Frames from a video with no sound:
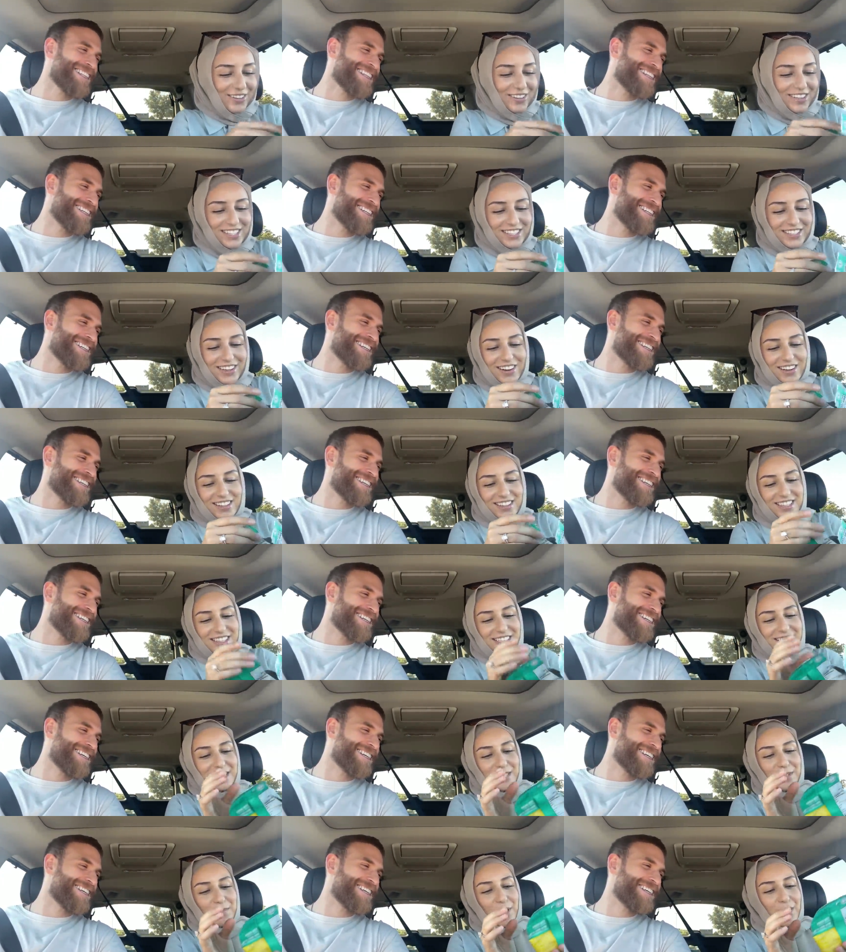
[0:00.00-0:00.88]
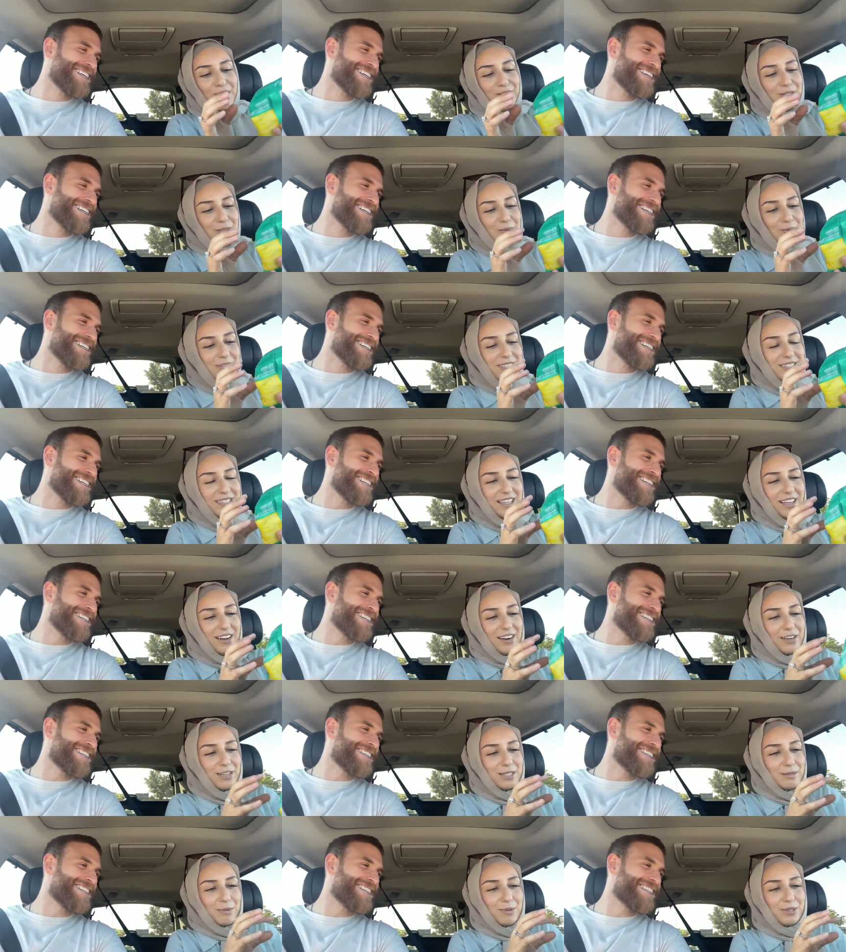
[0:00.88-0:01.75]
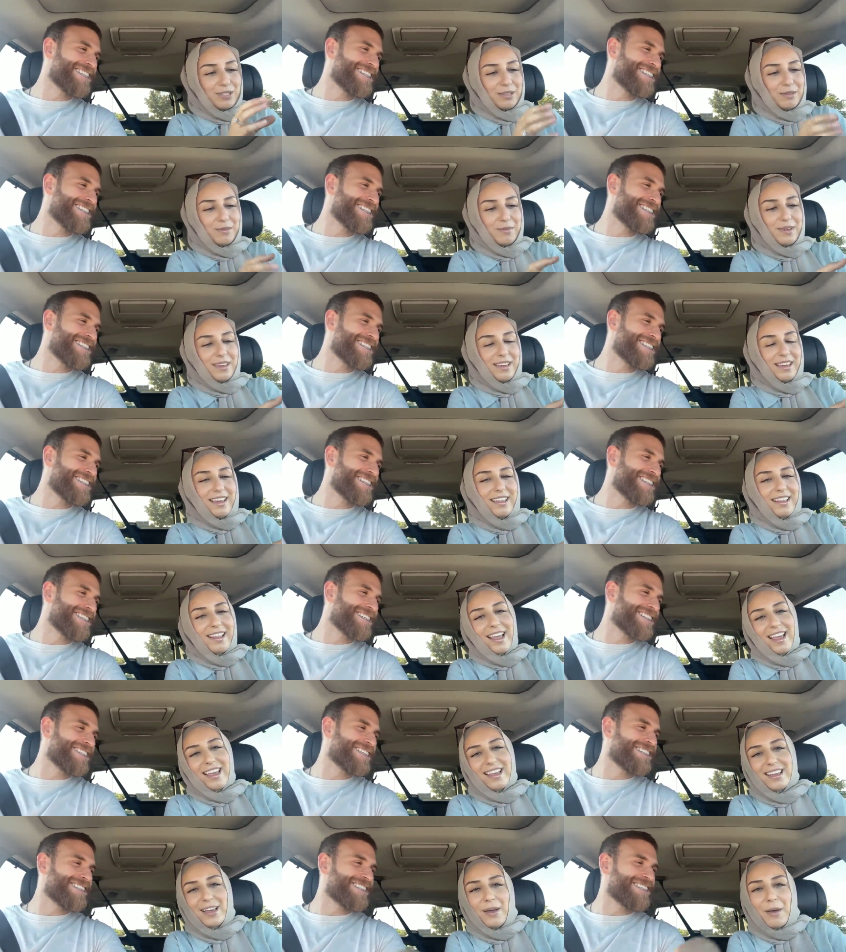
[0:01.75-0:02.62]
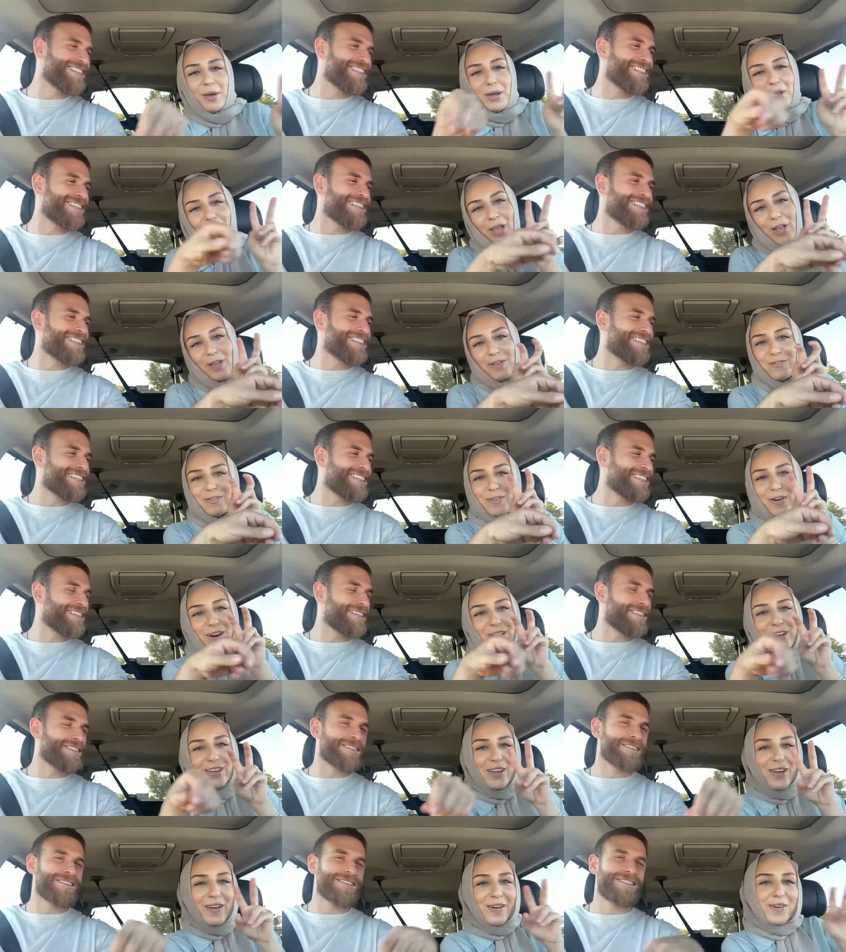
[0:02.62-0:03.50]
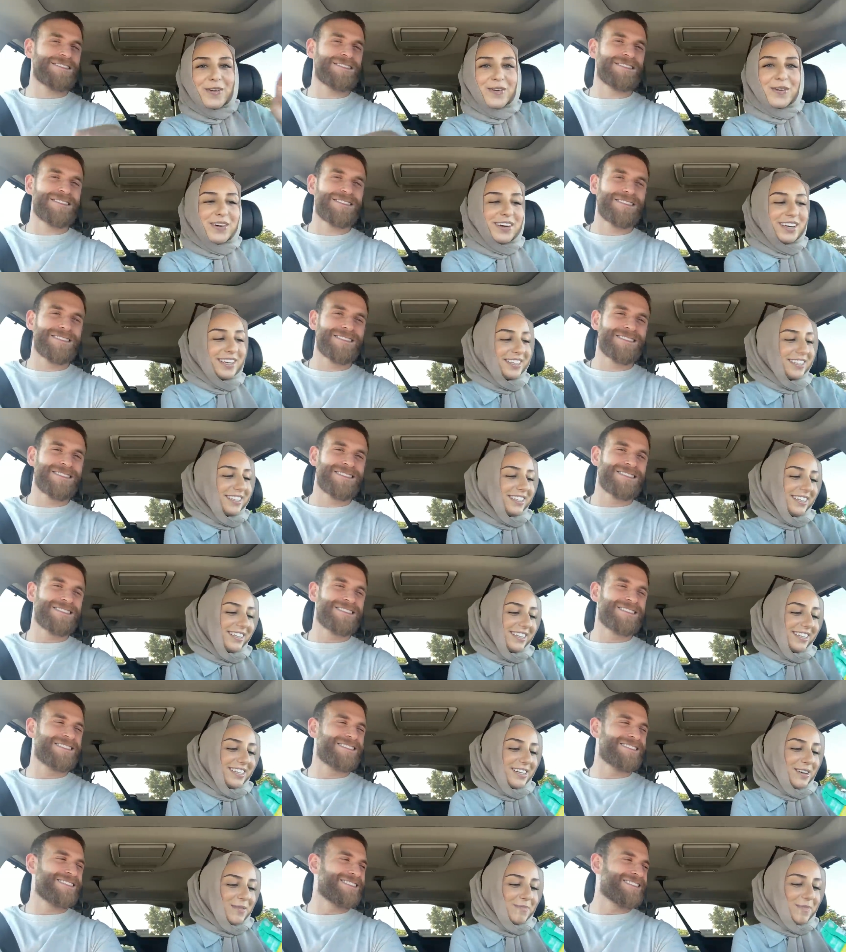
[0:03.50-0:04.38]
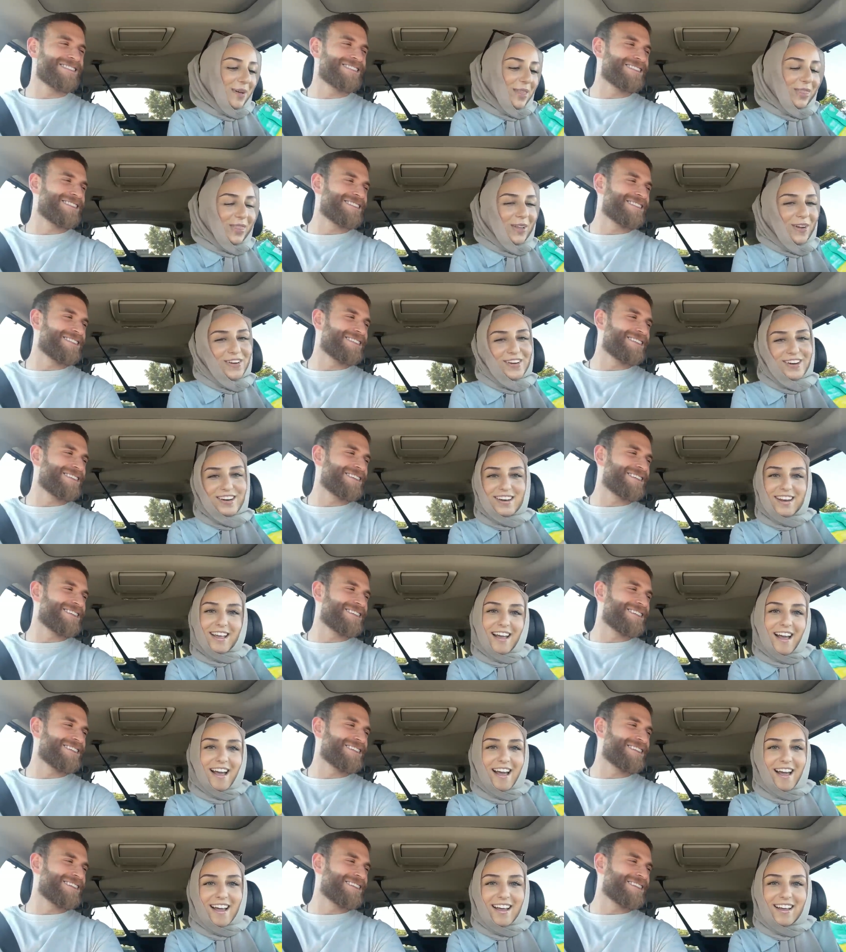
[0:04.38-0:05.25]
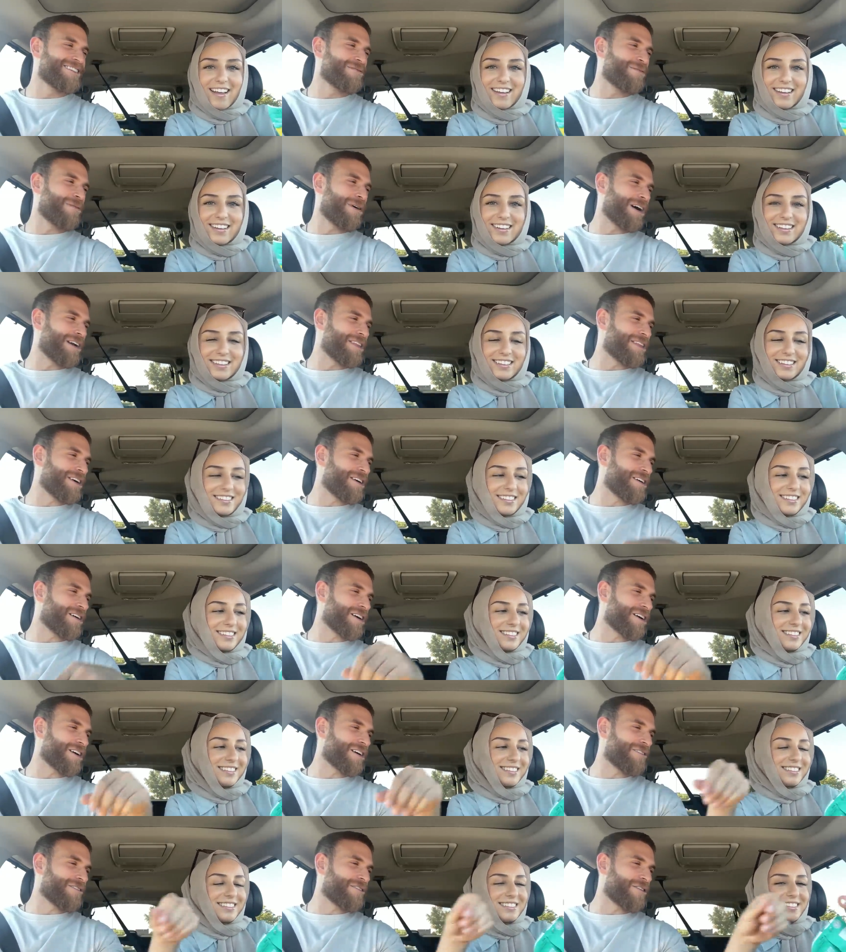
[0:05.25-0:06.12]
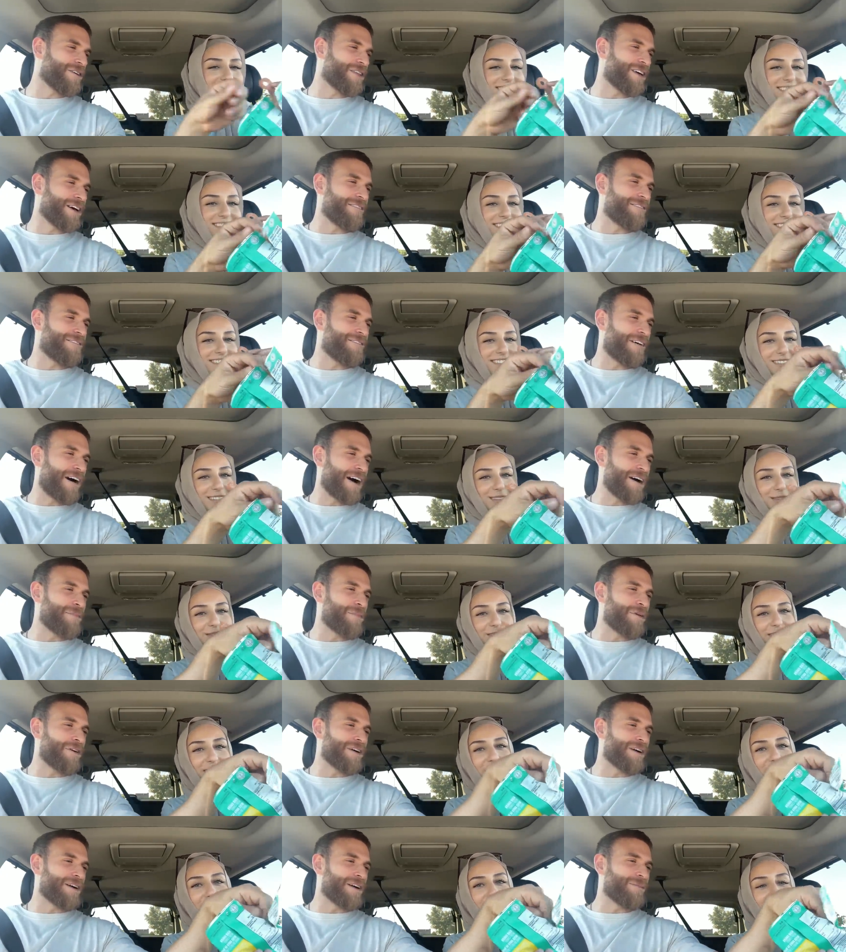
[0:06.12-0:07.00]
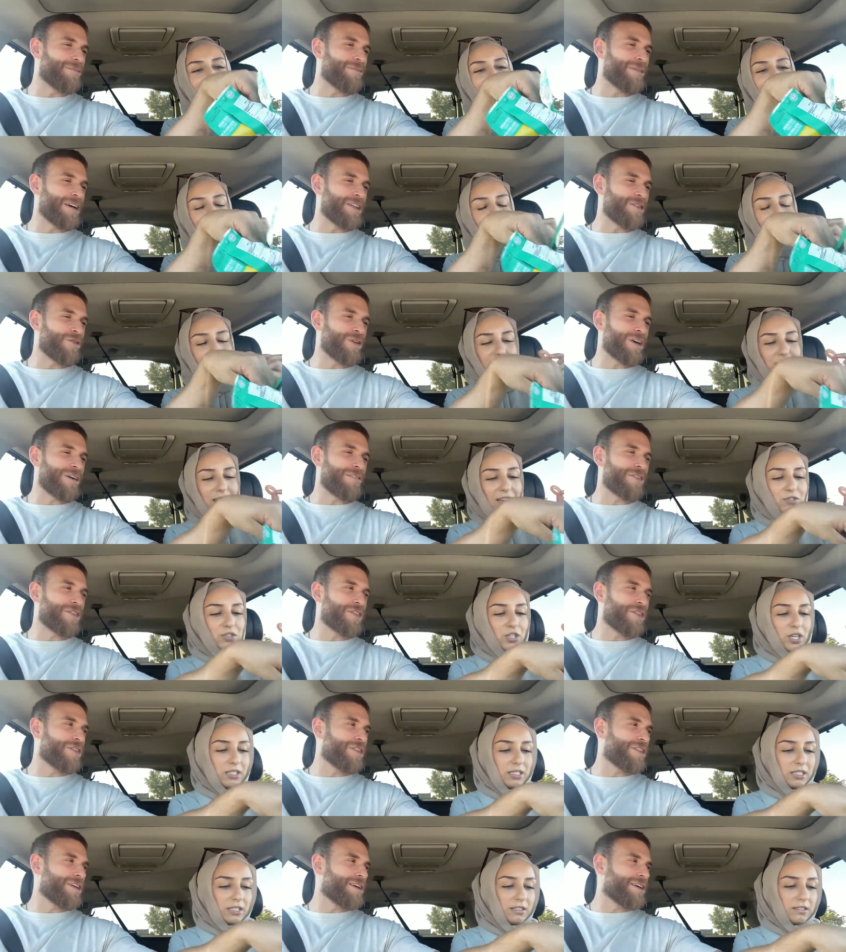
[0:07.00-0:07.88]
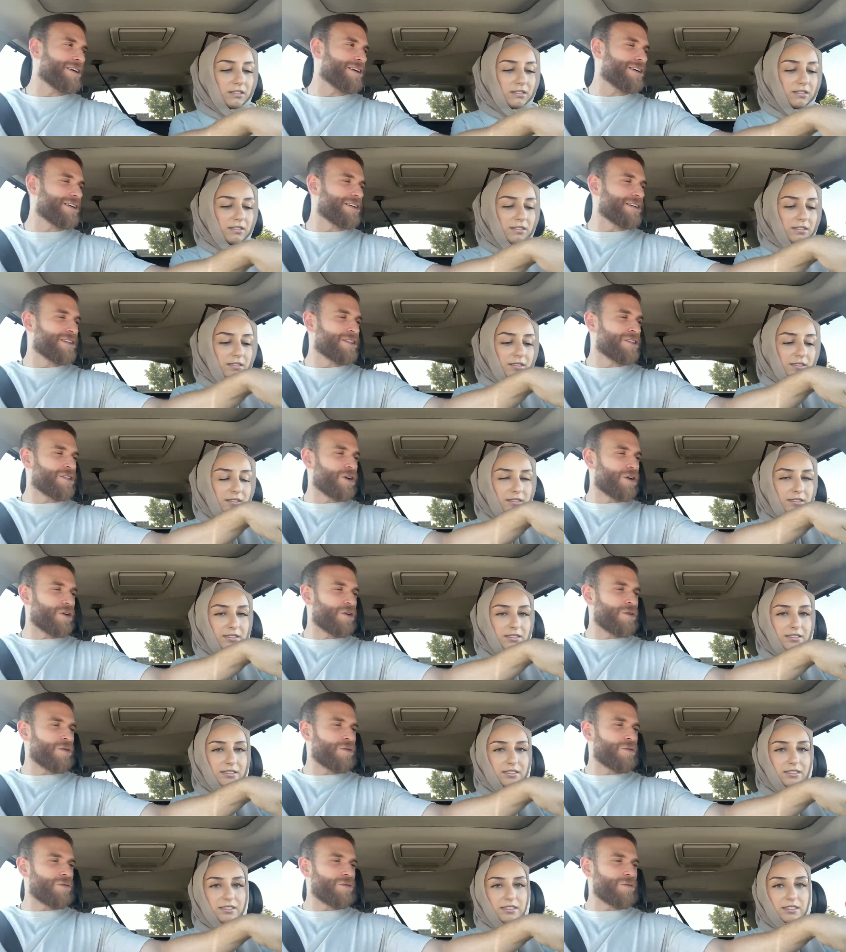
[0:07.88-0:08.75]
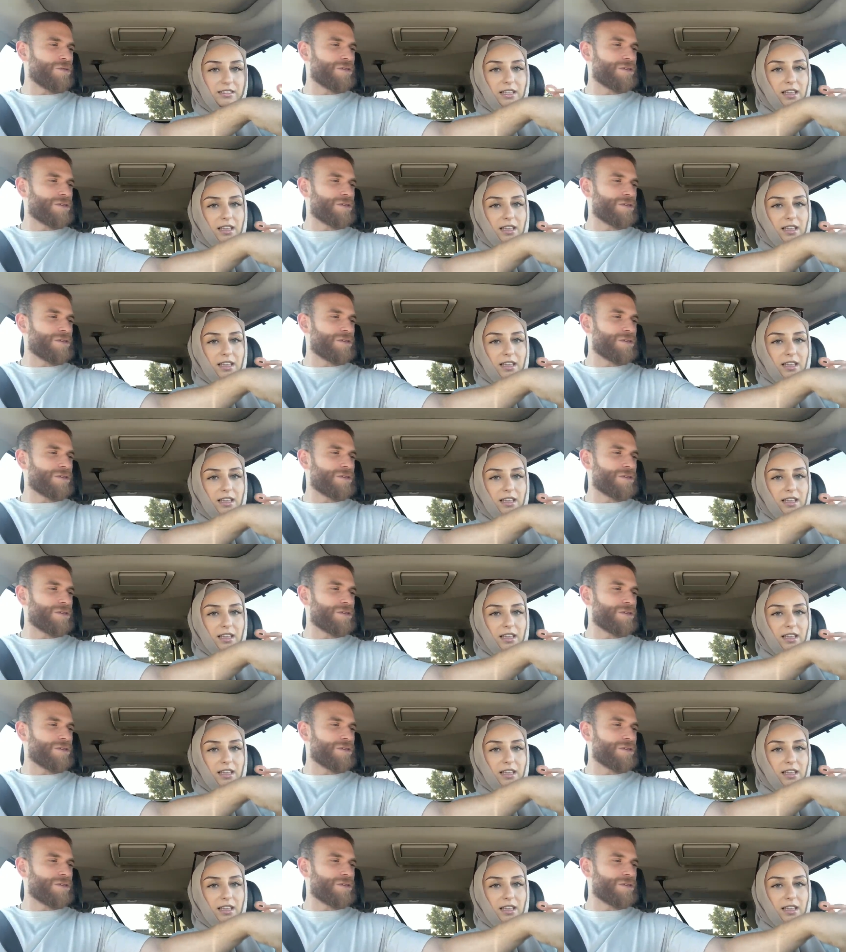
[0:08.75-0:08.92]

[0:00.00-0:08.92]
Speaker 1: these are these smart sweets that are supposed to be like good for you, but they're not.
Speaker 2: Why are they not good for you? They have fiber in them. Wait, do they have gelatin? No.